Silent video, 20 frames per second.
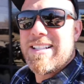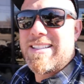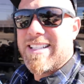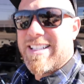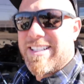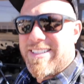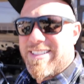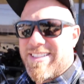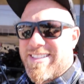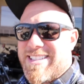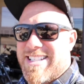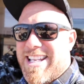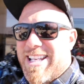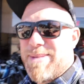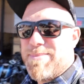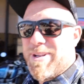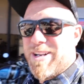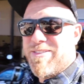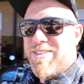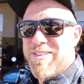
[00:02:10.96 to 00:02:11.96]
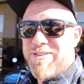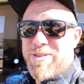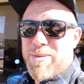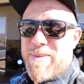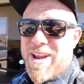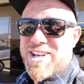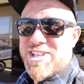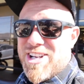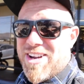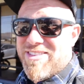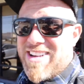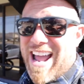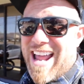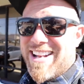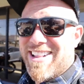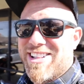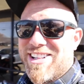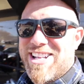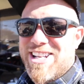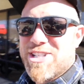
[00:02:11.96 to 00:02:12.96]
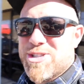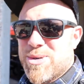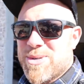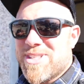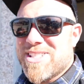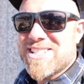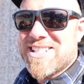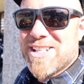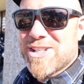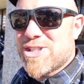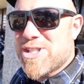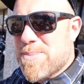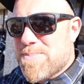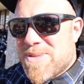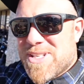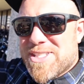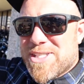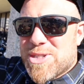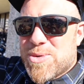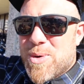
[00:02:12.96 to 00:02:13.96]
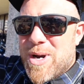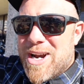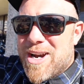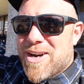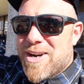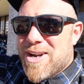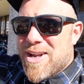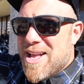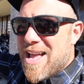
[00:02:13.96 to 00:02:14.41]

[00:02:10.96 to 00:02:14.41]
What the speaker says: little tidbit of information. I've got a little history with this dealership. This is where